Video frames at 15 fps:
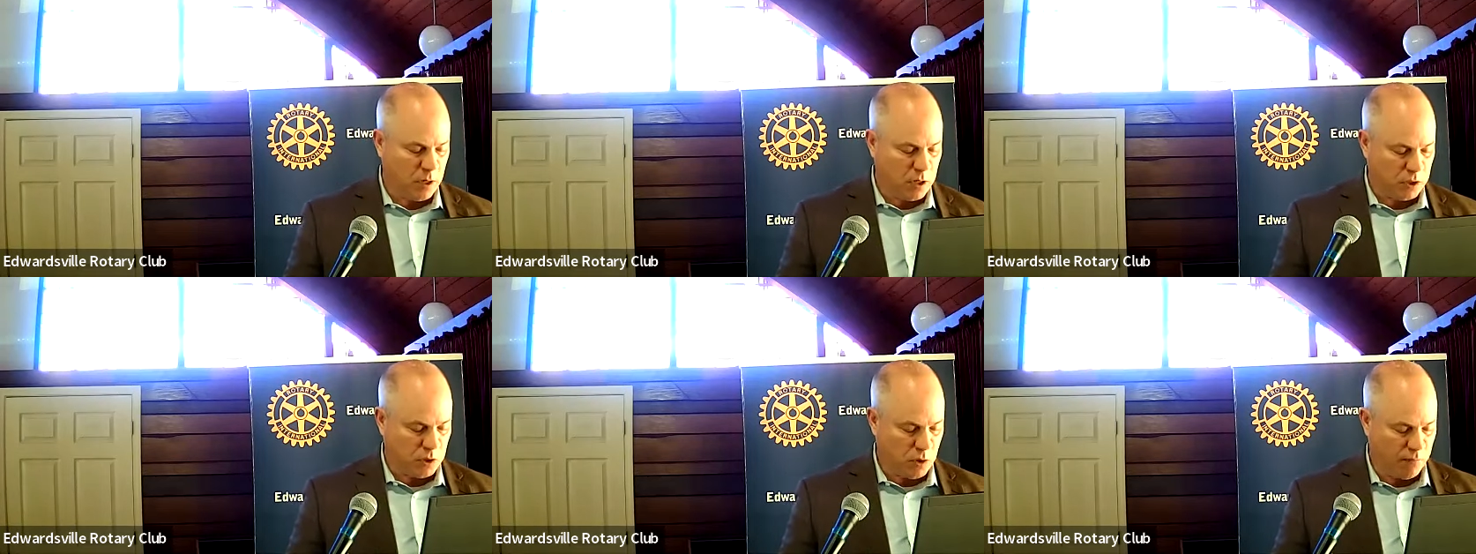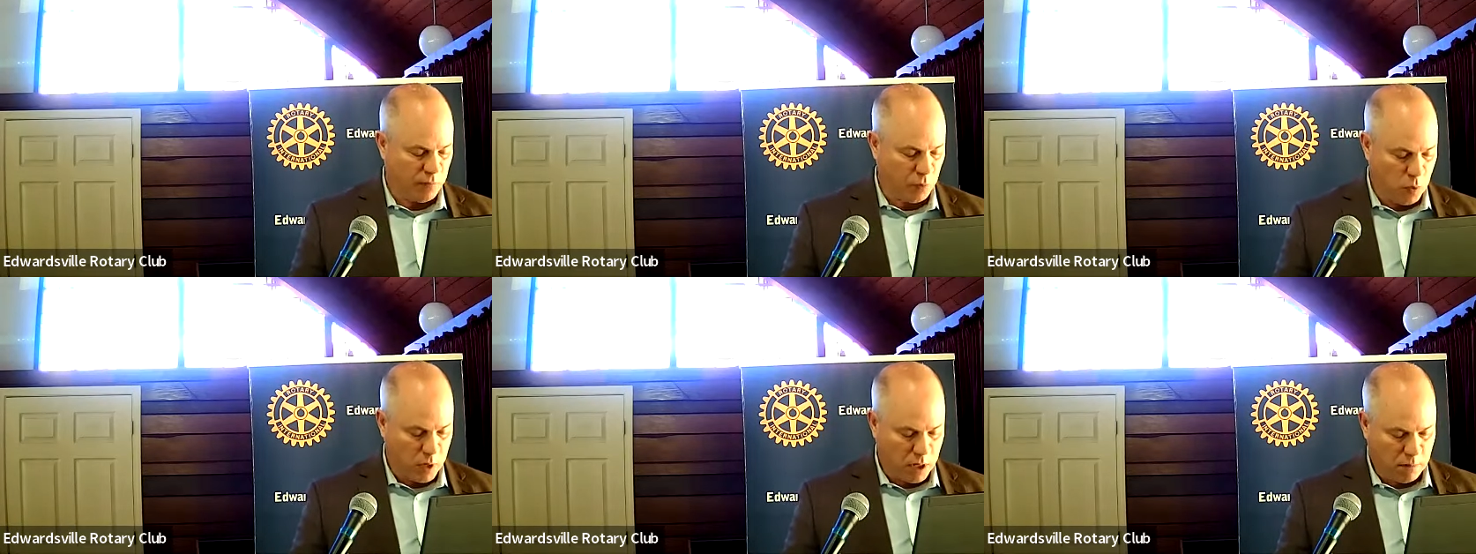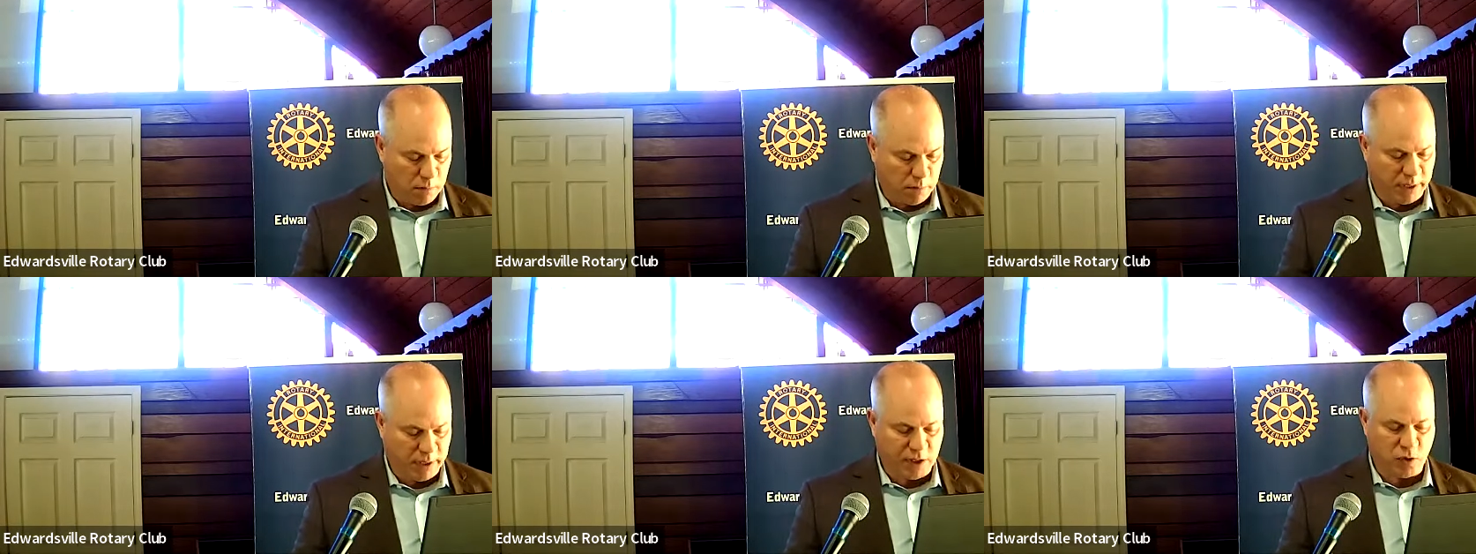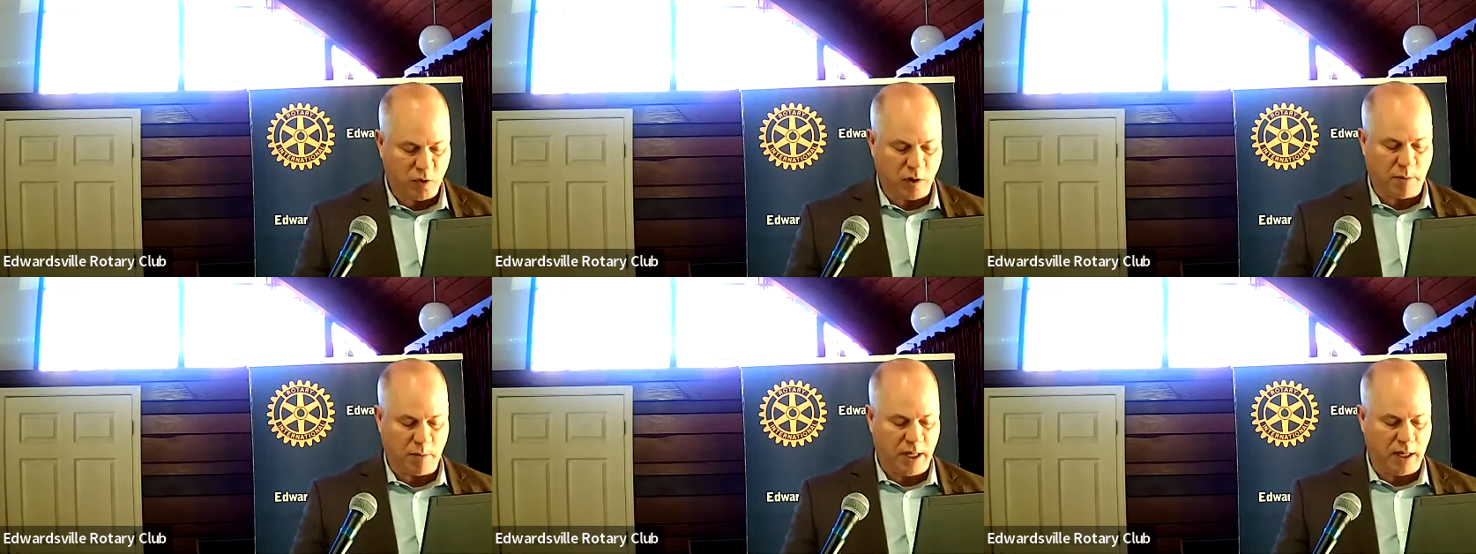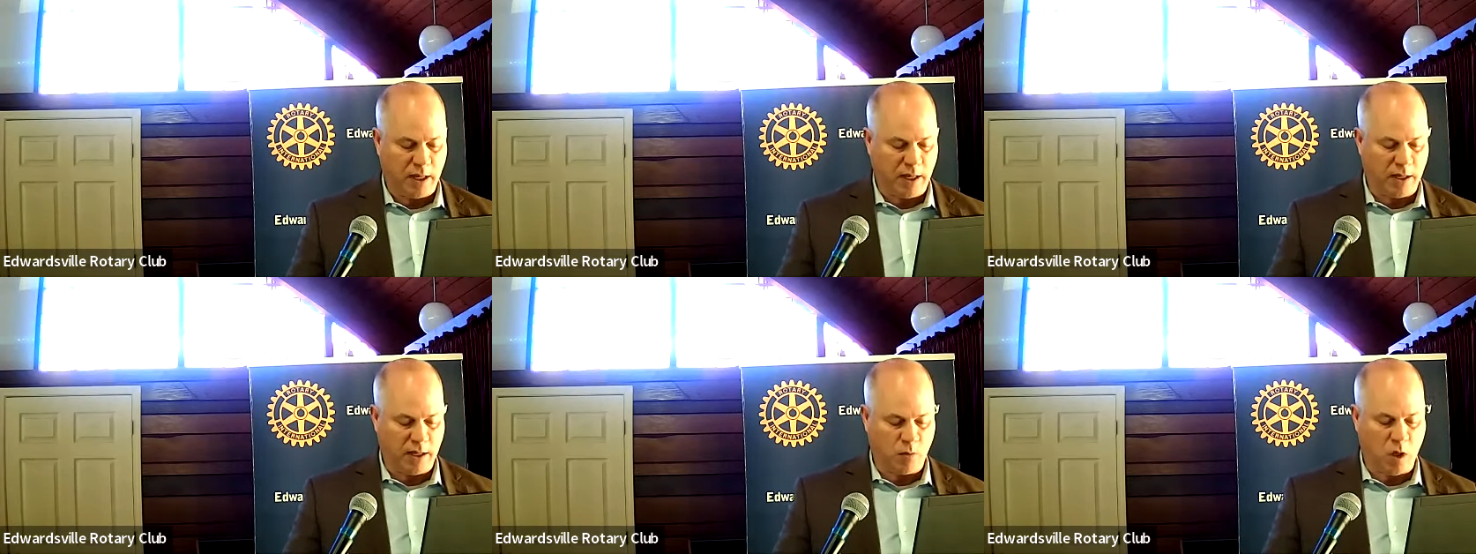So if you will, please join me
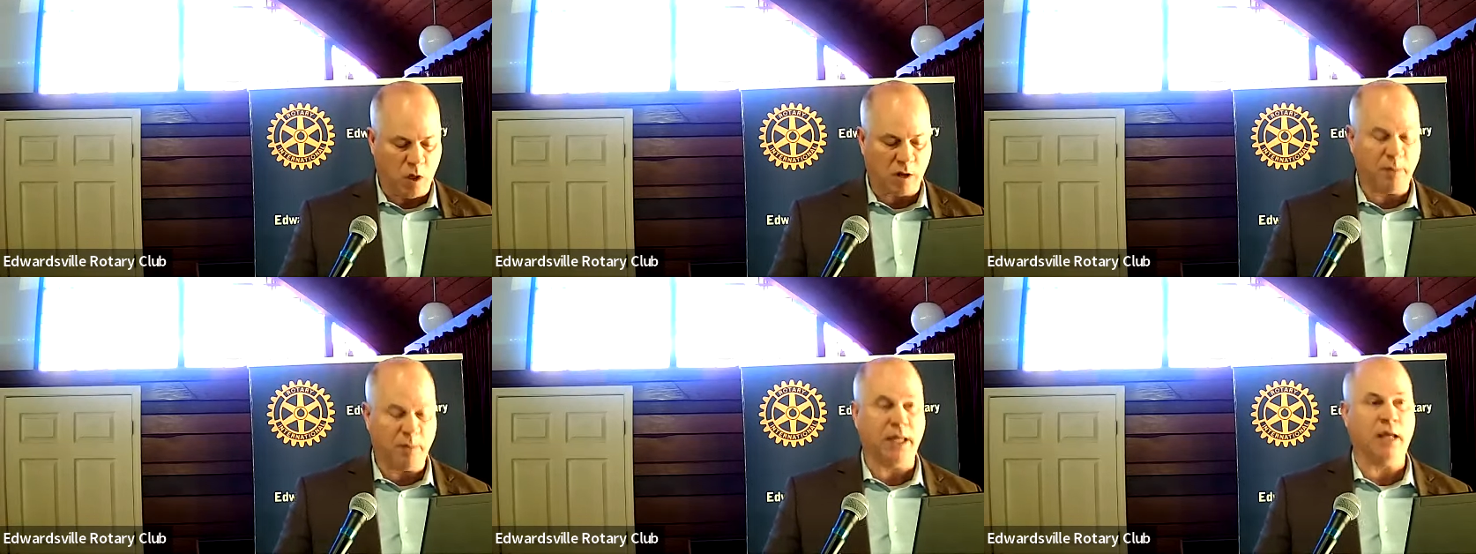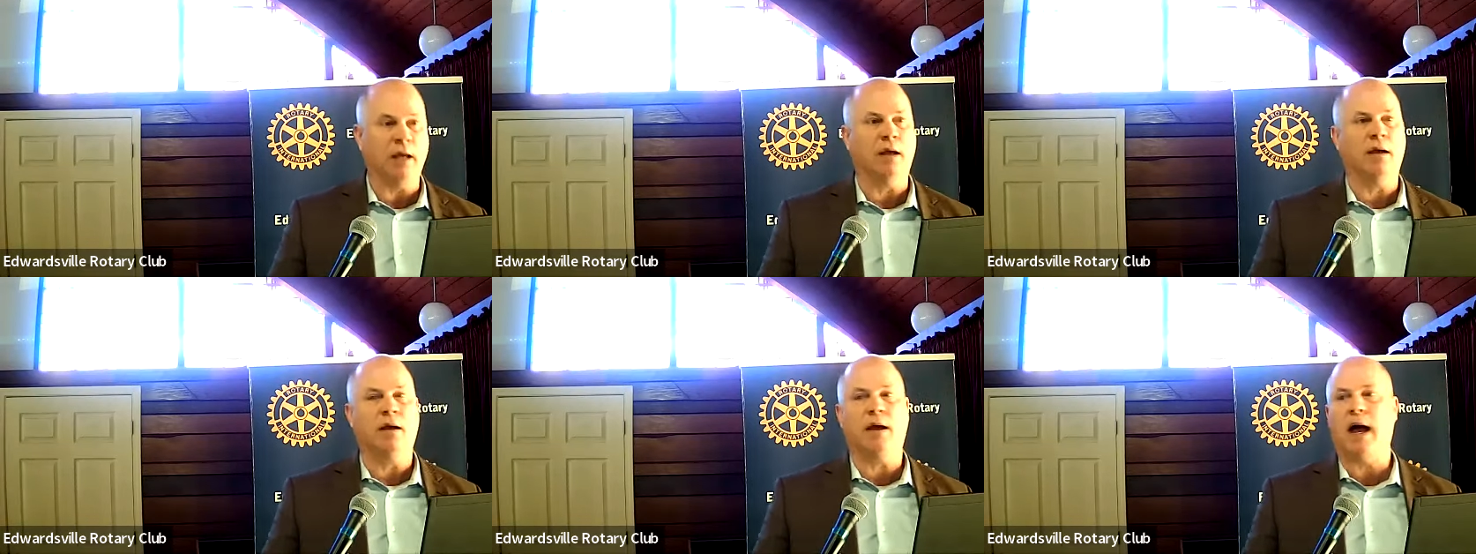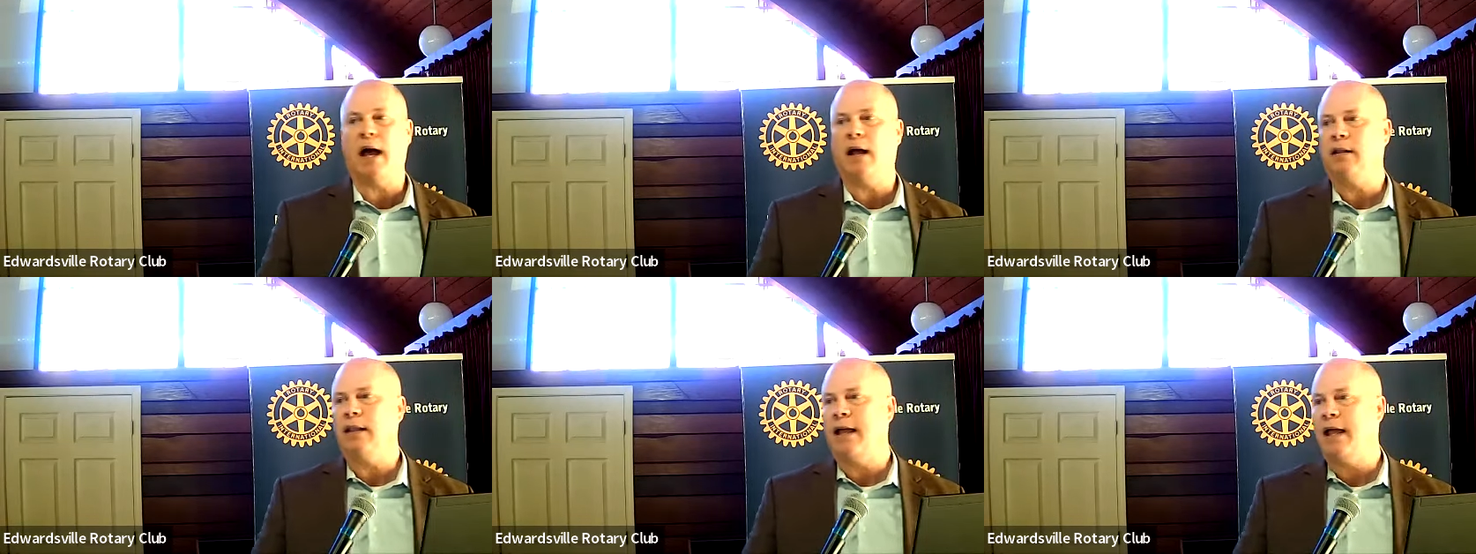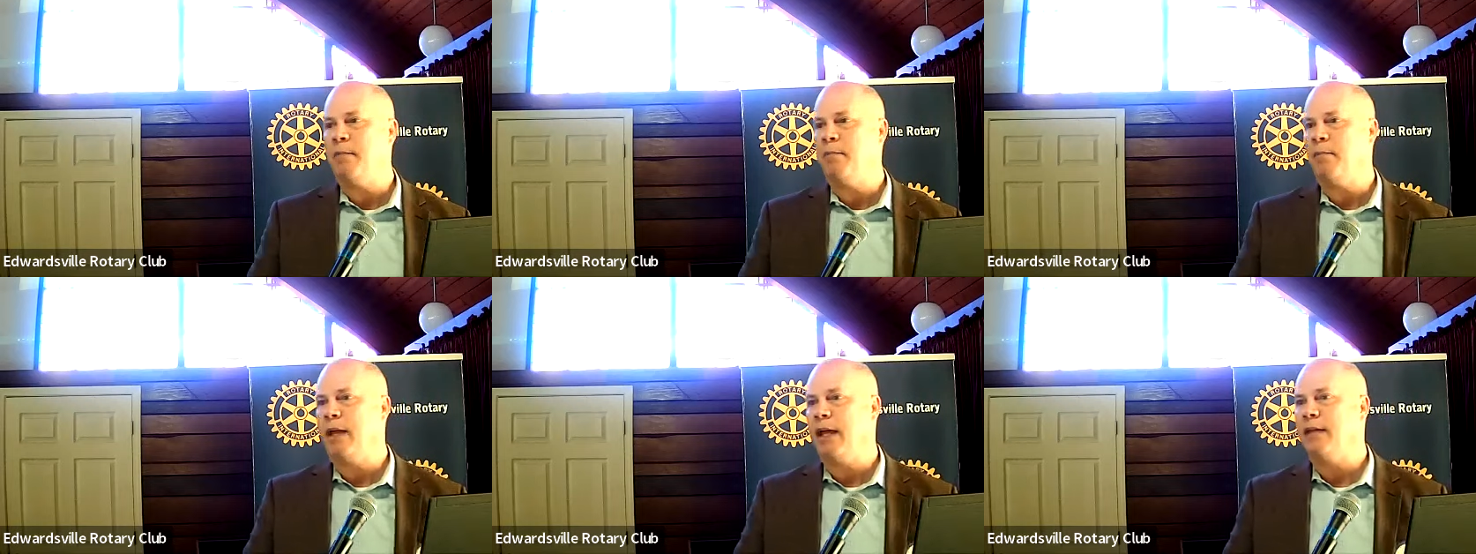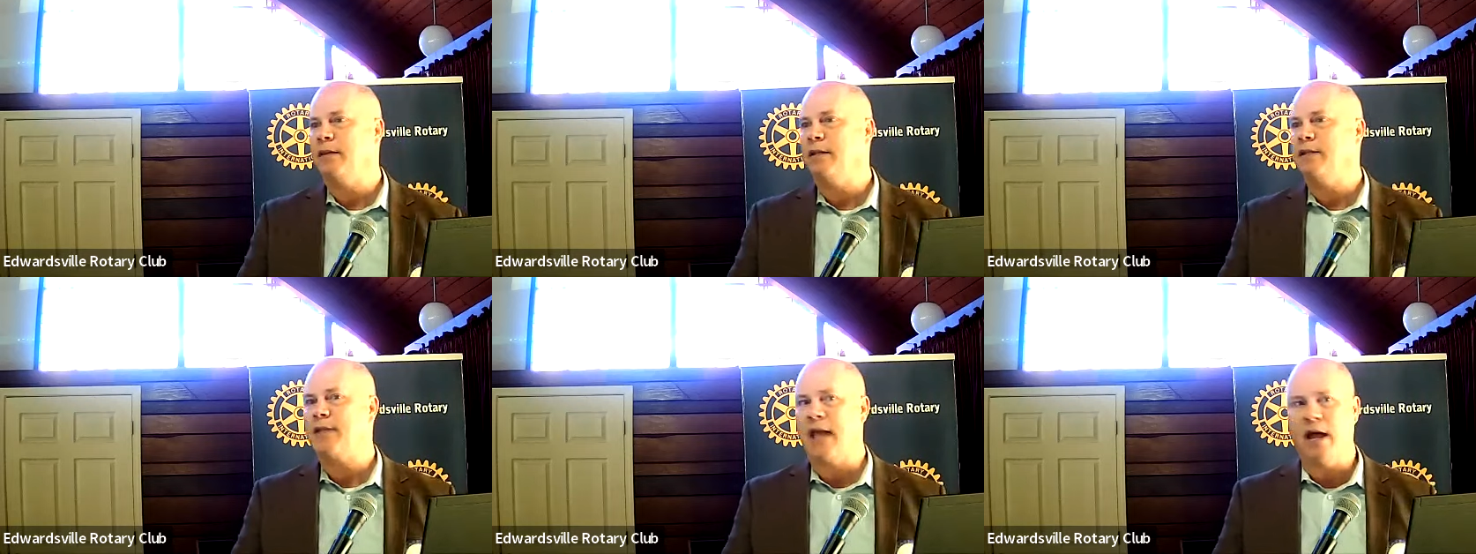in welcoming Kyle Lamm and
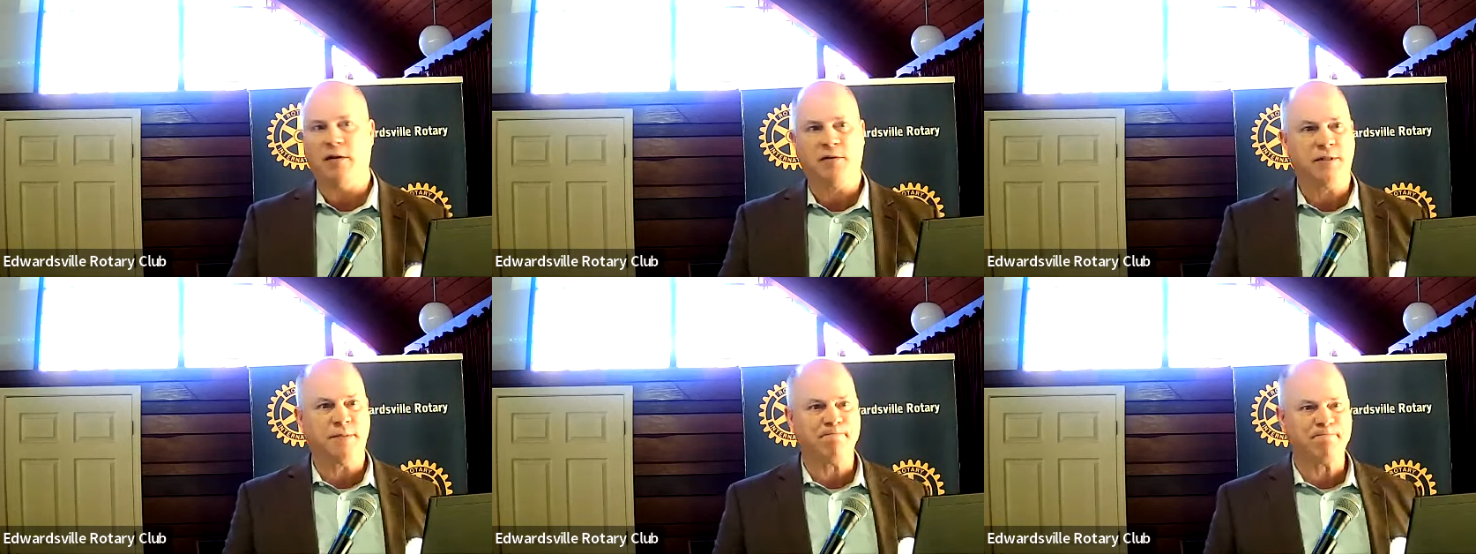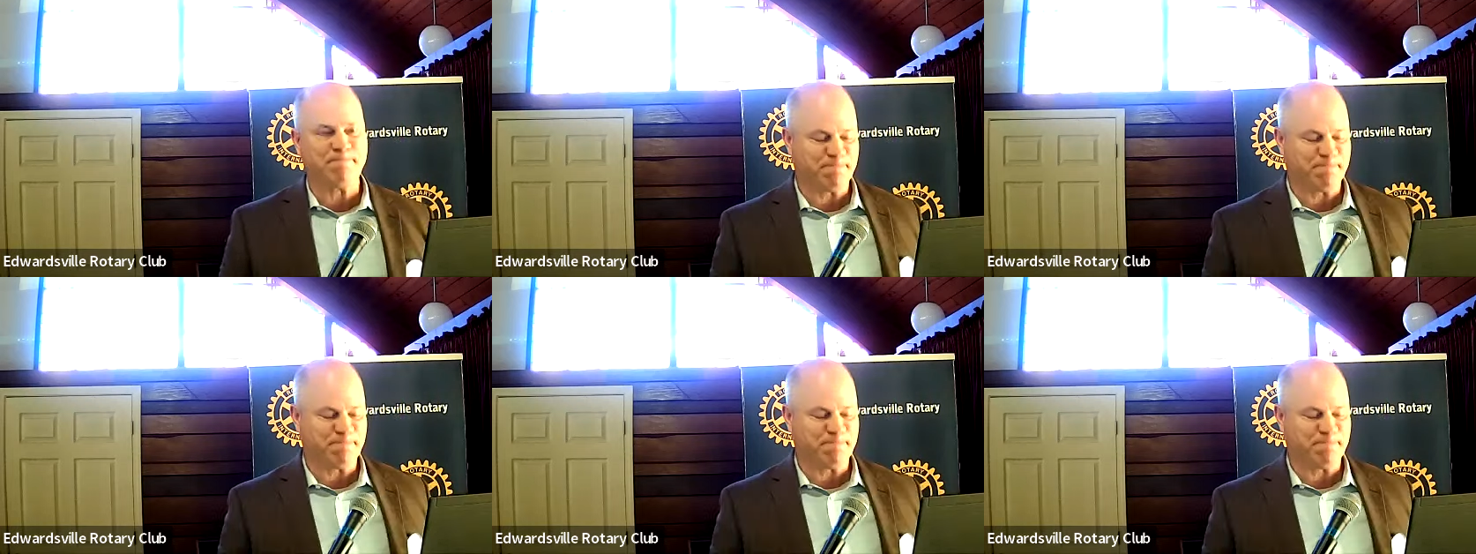the scouts.